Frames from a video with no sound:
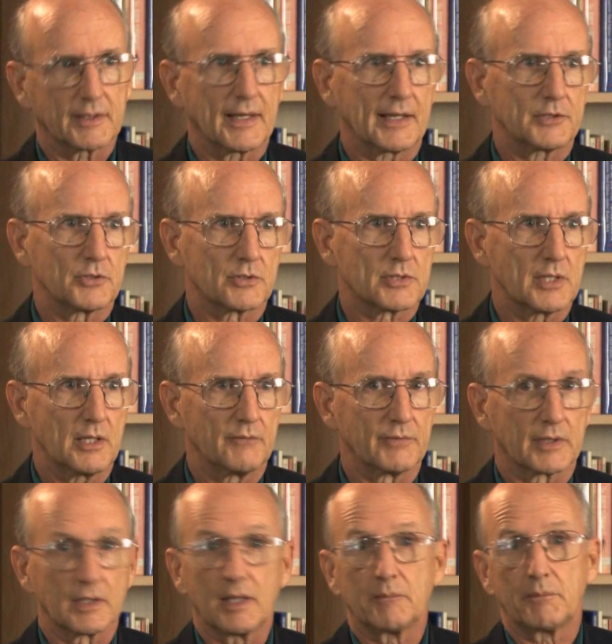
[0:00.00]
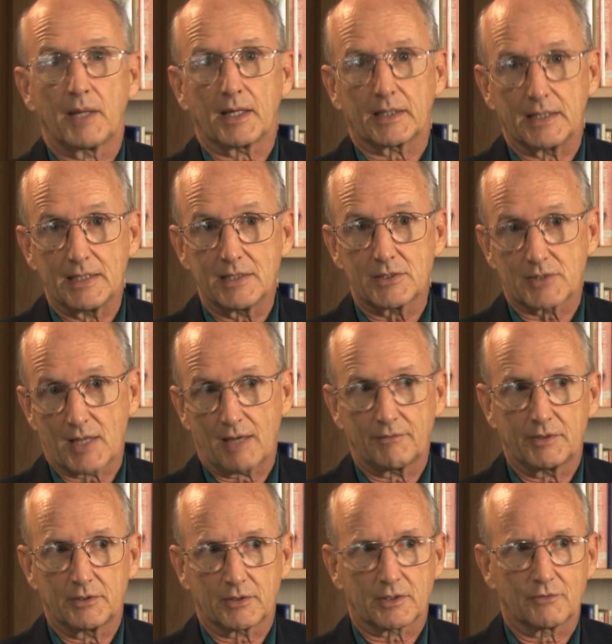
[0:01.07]
that yourself. And Glenn Beck is
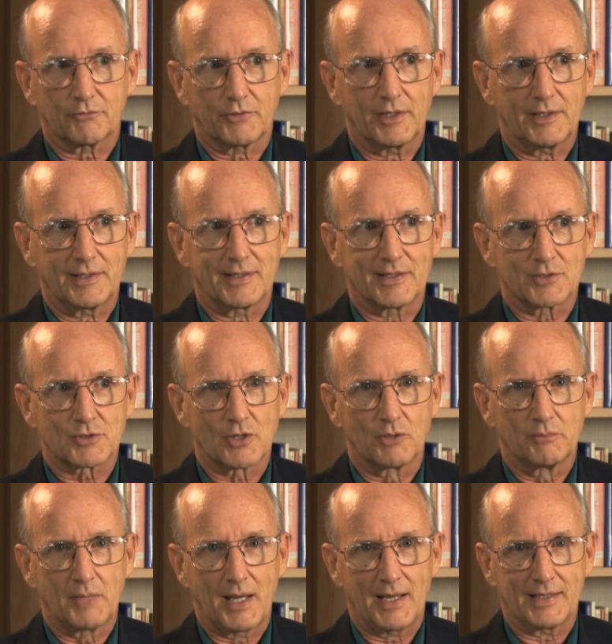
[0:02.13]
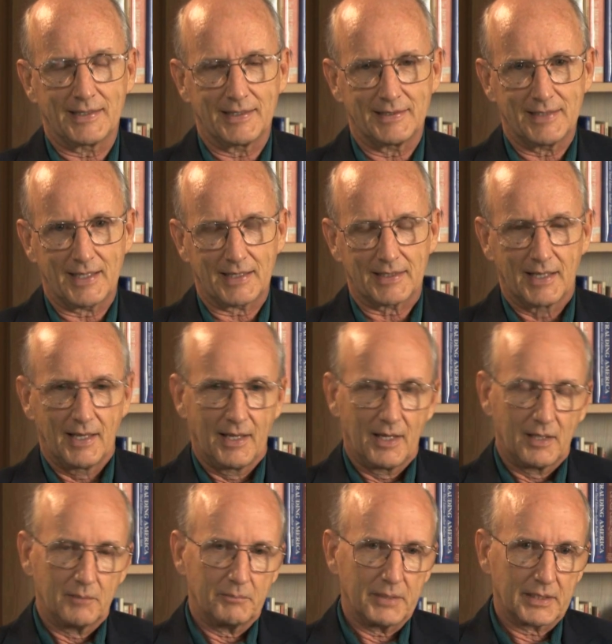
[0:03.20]
having to confront it in his own mind. And yet,
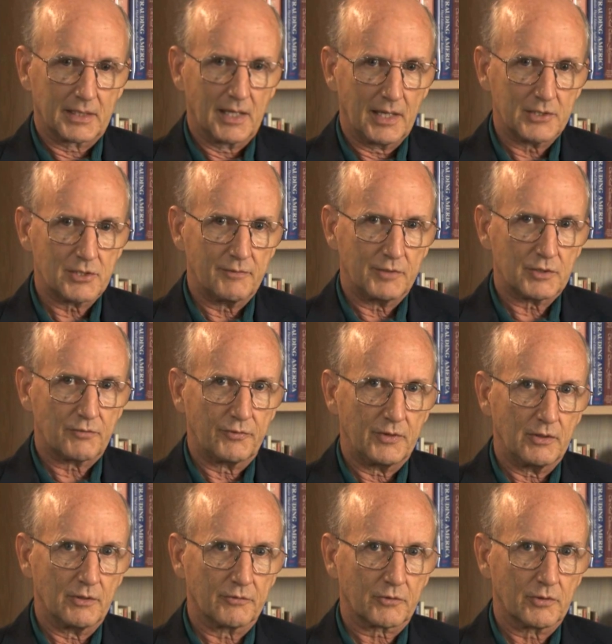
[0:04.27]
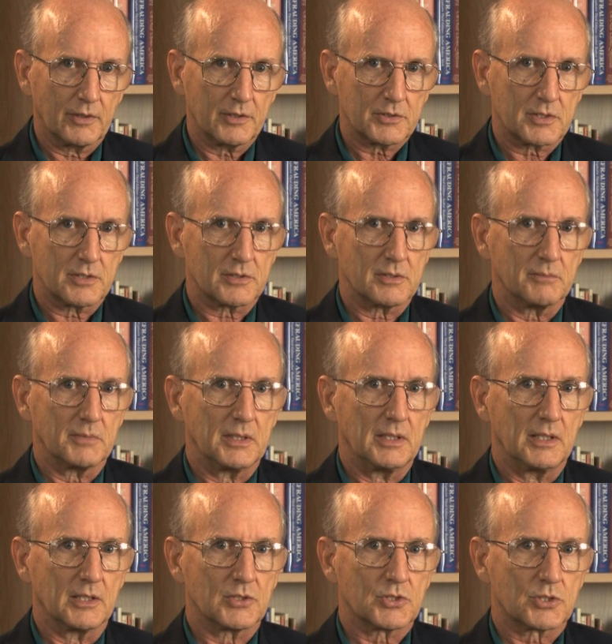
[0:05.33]
because of his fear of criticism,
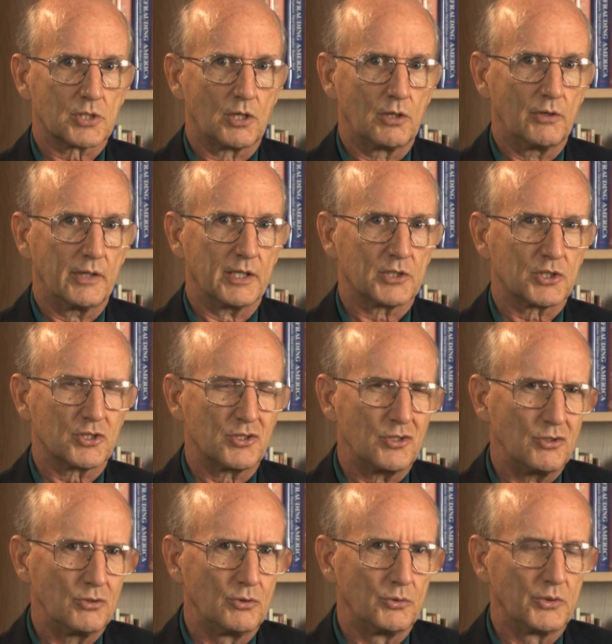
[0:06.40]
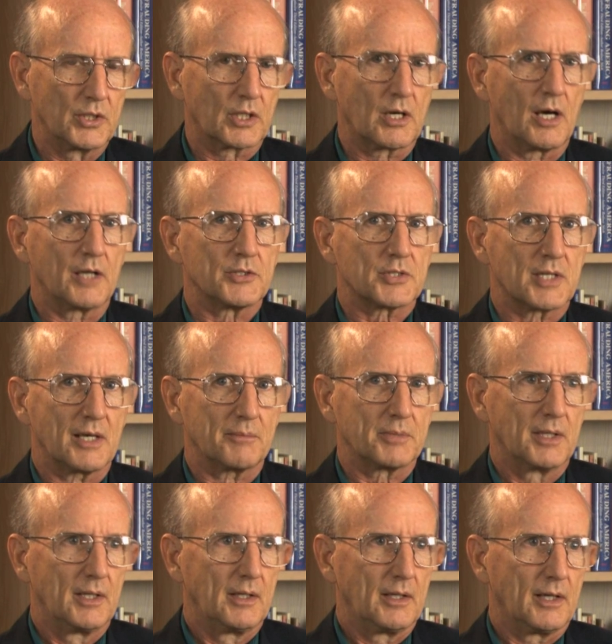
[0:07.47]
he has so eschewed the concept
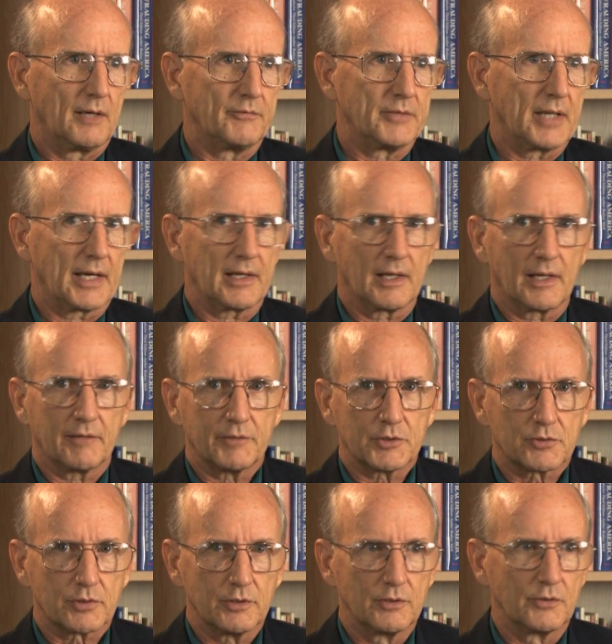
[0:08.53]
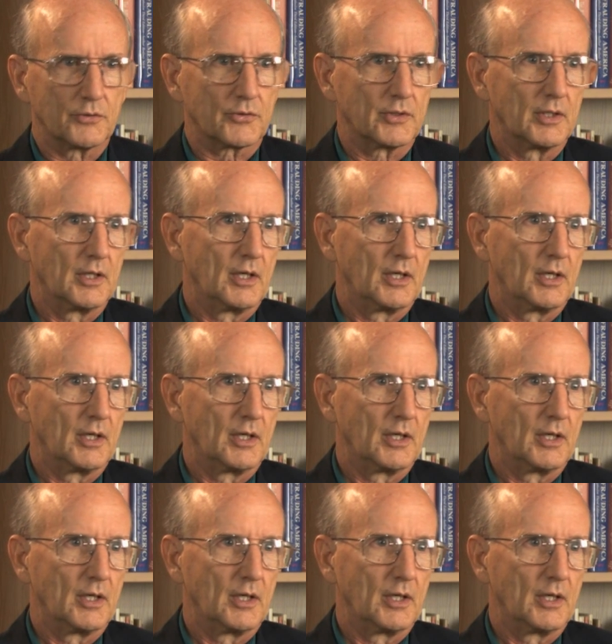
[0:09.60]
of 9/11 truth